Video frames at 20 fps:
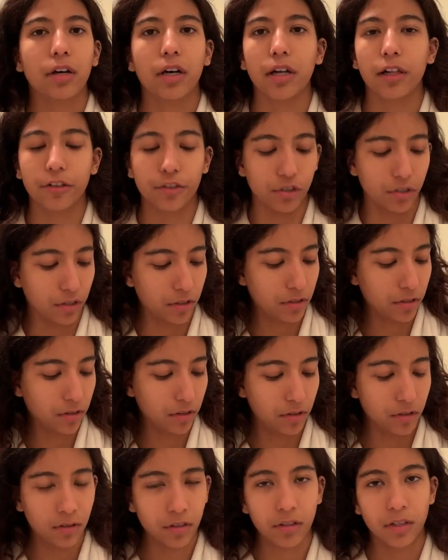I'll just
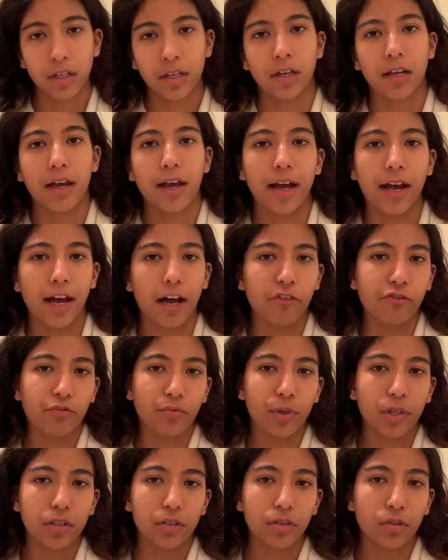have
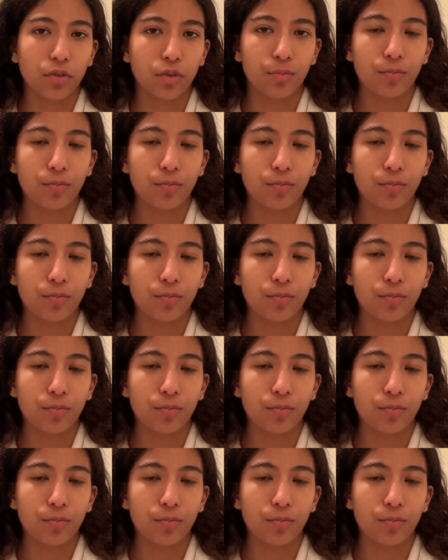one to two